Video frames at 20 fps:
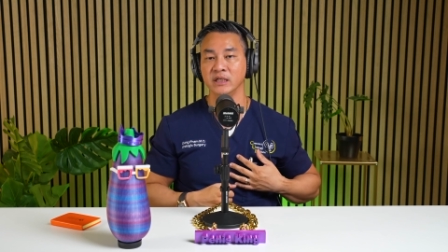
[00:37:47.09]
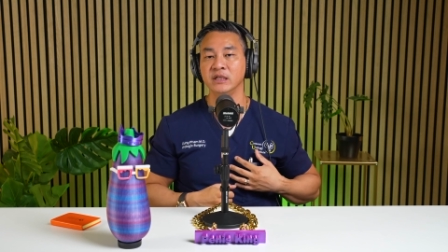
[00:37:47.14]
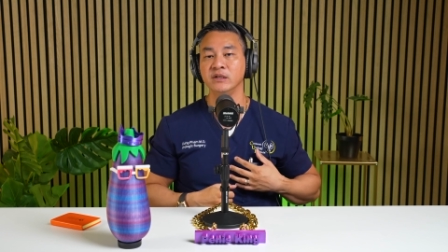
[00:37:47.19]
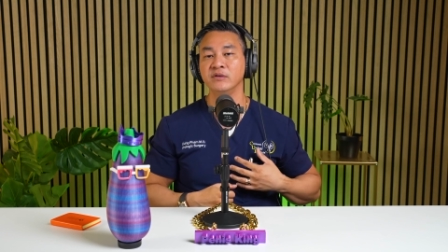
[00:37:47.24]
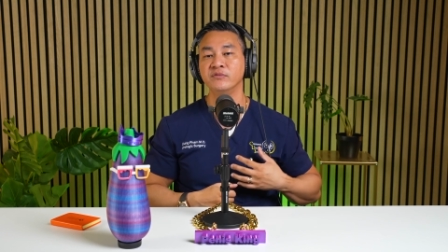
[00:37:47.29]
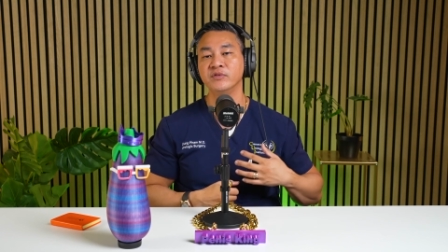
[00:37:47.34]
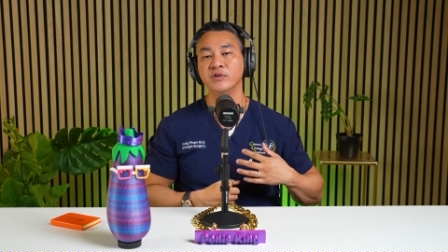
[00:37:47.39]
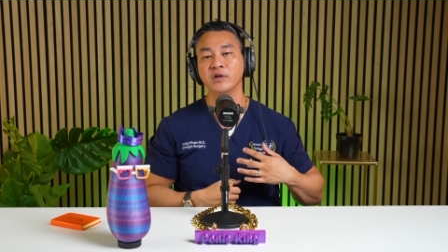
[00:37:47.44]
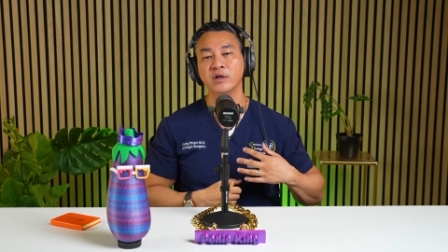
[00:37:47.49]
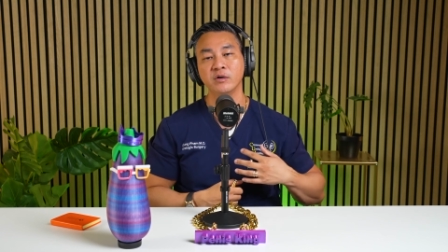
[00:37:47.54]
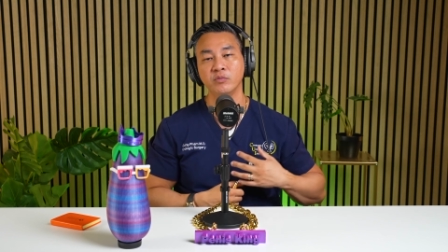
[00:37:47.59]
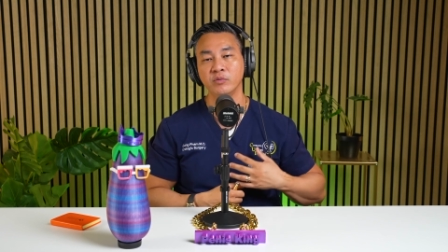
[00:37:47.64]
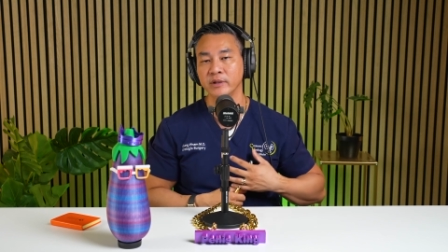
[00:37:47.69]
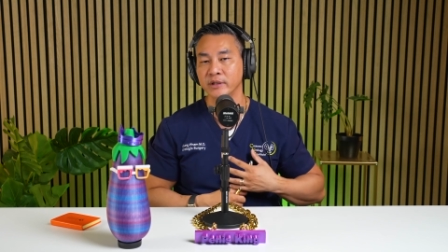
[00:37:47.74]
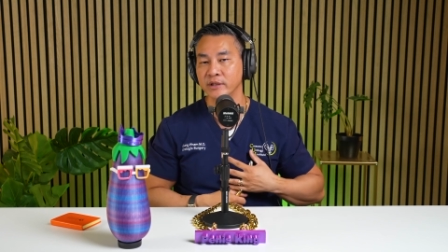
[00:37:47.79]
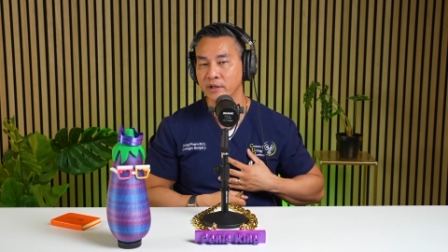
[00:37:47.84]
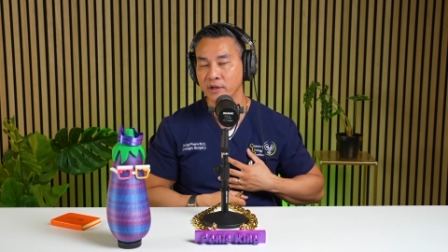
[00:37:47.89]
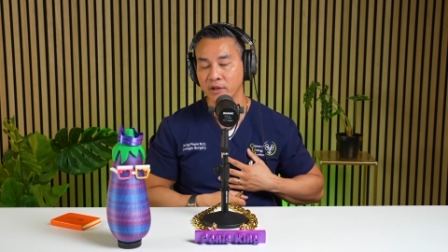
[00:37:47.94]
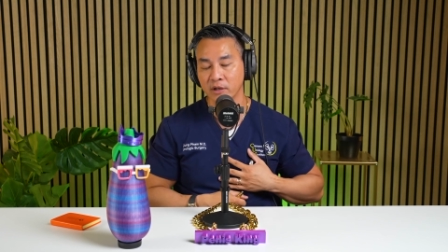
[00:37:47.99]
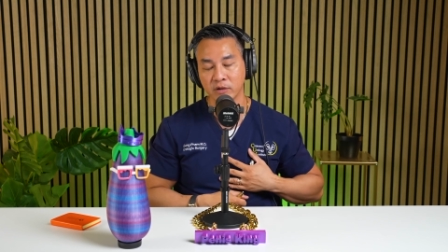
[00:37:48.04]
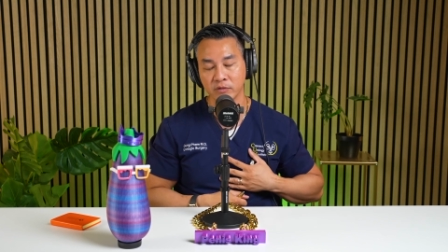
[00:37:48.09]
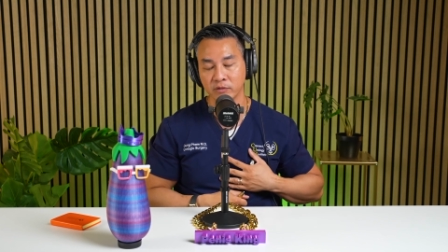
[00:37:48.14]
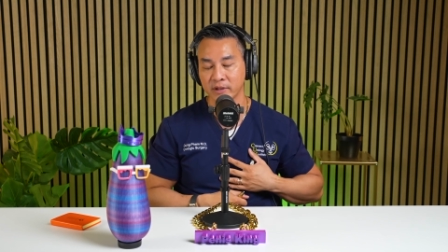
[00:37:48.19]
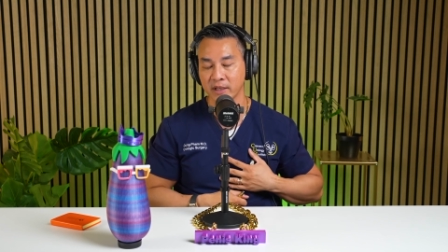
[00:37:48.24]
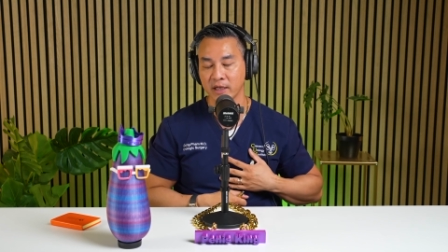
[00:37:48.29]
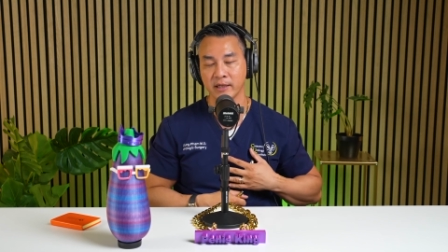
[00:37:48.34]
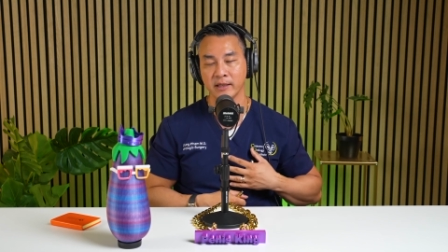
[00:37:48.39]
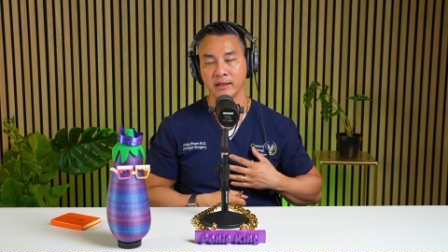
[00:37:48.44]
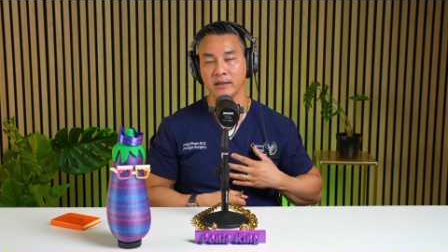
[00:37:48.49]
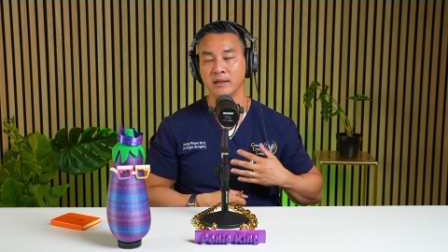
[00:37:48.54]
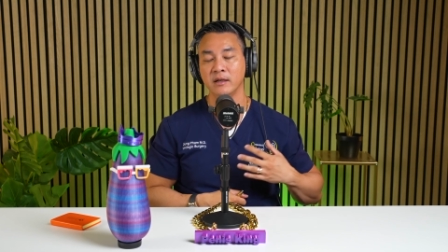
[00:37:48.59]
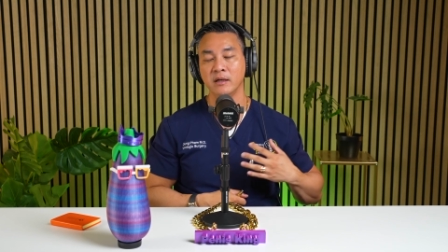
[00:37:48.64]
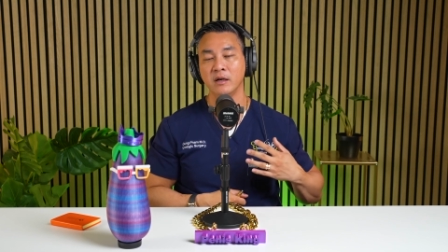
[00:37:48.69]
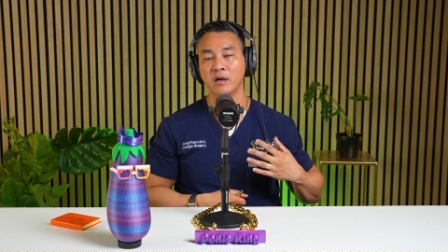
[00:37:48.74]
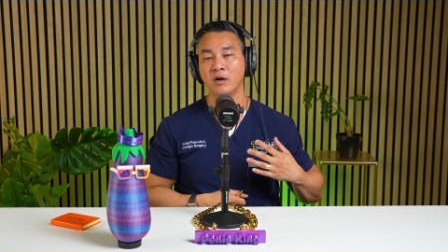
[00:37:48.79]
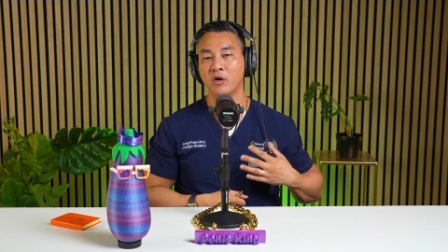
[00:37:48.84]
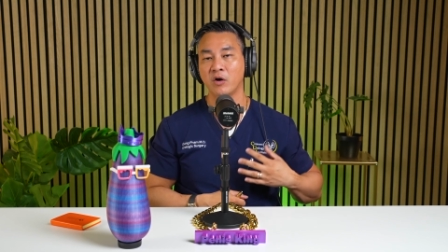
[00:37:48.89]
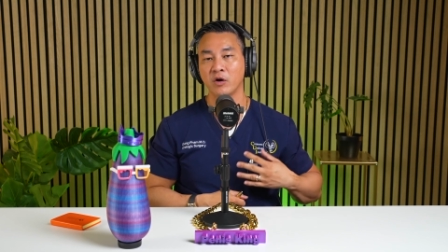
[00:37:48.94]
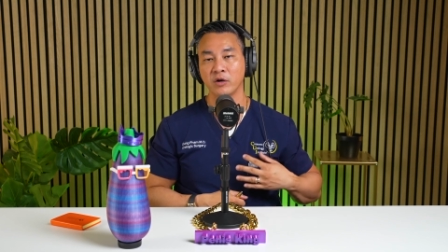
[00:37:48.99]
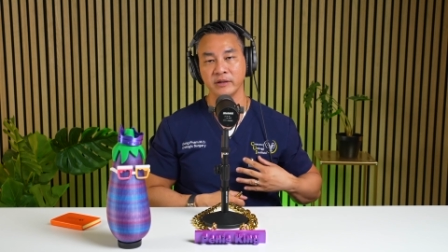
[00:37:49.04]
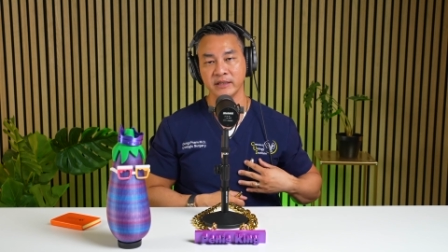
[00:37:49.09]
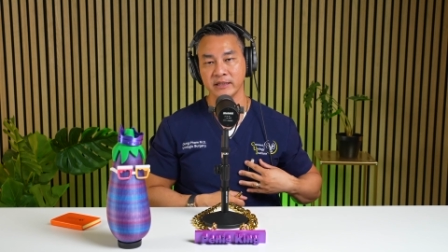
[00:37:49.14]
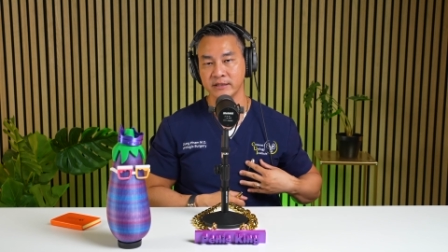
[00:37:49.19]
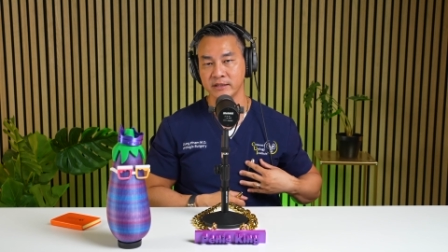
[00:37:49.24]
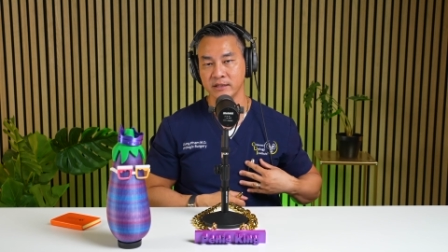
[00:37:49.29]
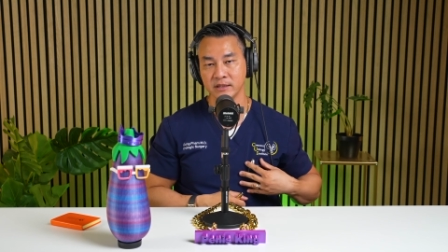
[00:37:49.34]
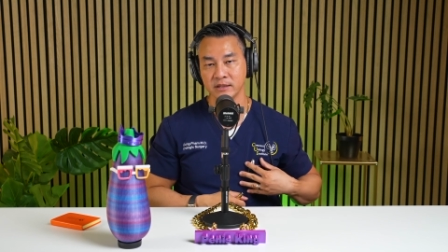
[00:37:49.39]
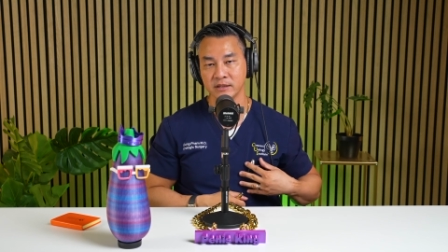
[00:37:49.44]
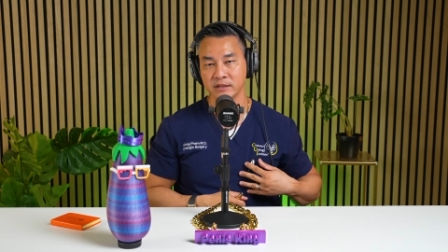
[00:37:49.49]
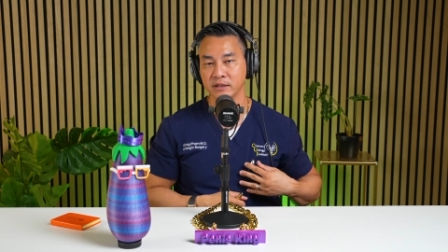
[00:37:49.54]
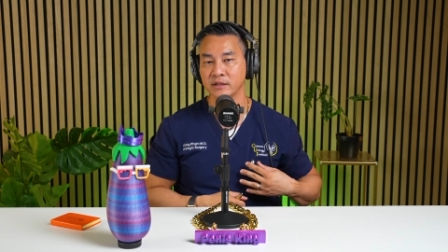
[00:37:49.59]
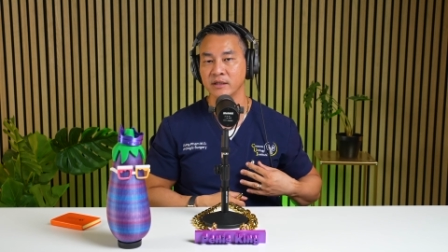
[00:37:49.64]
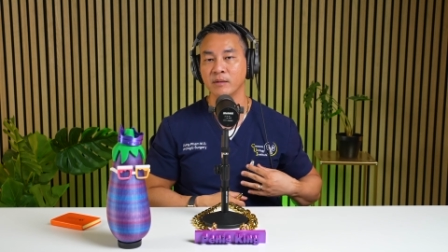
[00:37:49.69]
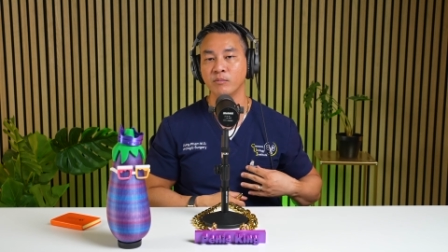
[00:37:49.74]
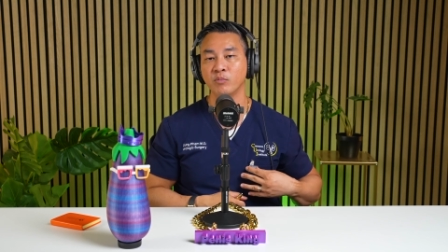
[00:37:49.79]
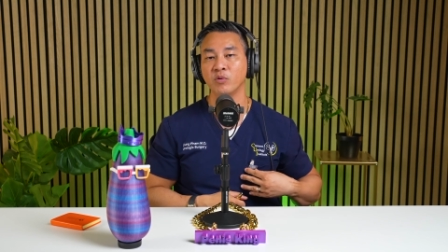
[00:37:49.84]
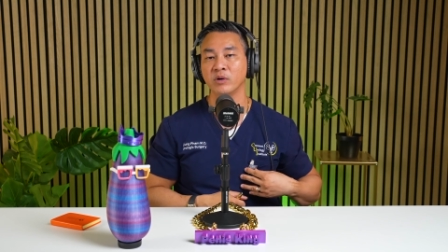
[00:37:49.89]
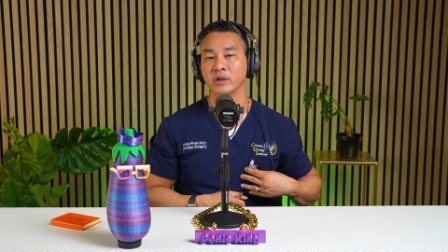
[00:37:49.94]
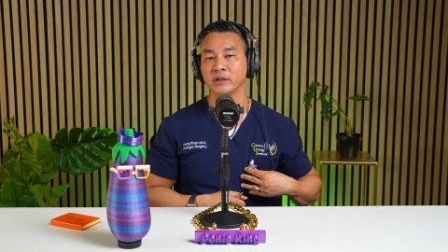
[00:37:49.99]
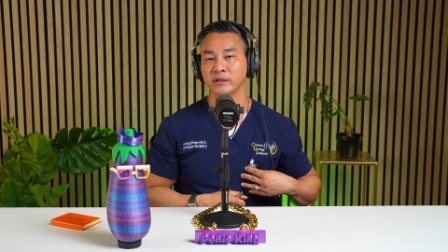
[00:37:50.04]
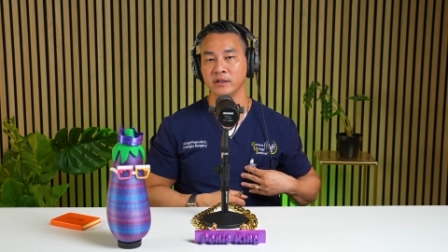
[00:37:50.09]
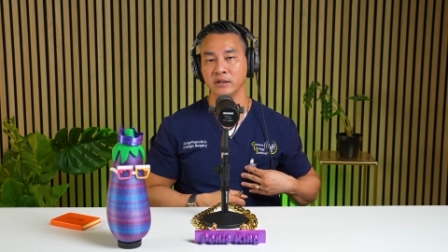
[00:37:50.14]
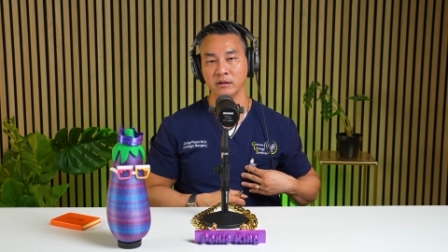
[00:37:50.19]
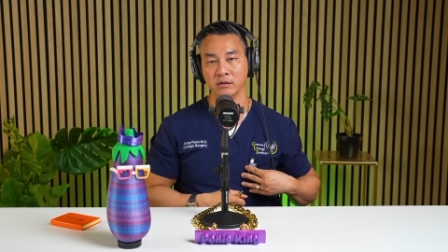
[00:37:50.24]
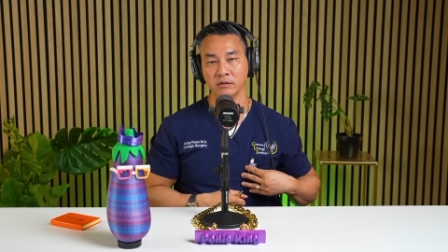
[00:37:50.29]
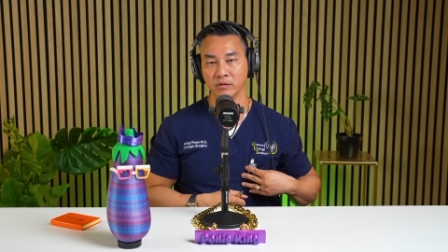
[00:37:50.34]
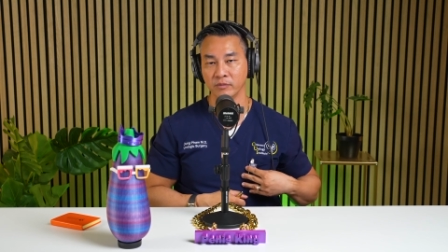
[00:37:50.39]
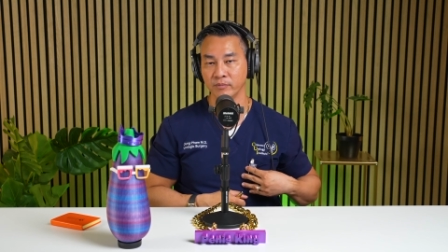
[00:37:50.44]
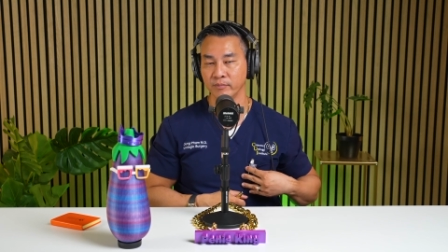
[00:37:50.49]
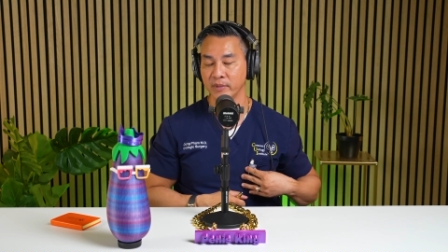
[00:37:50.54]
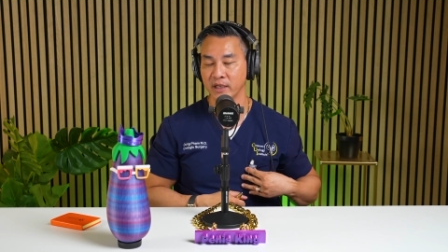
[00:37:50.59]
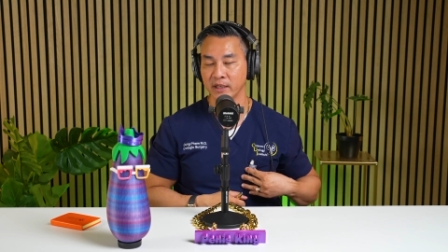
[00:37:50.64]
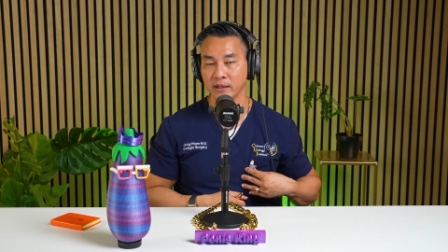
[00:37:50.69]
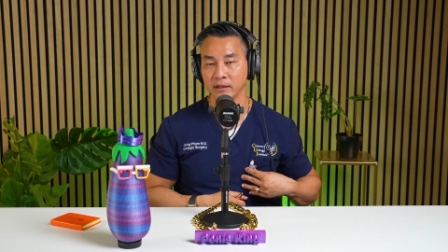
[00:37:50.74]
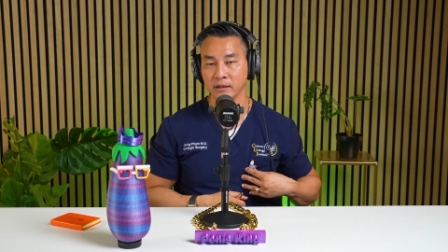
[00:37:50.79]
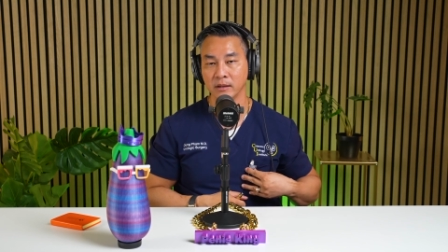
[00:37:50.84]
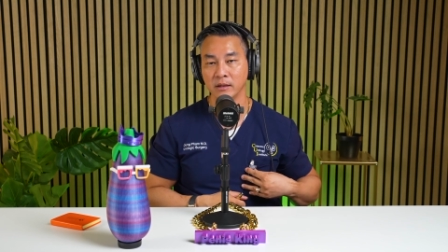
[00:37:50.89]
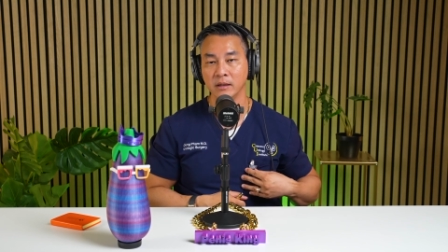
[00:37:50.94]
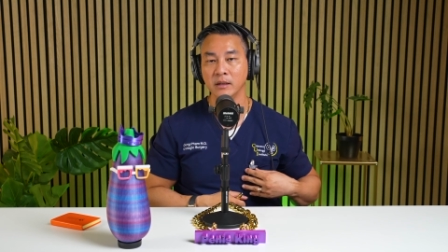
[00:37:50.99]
even though we know that heart disease, the number one killer of men.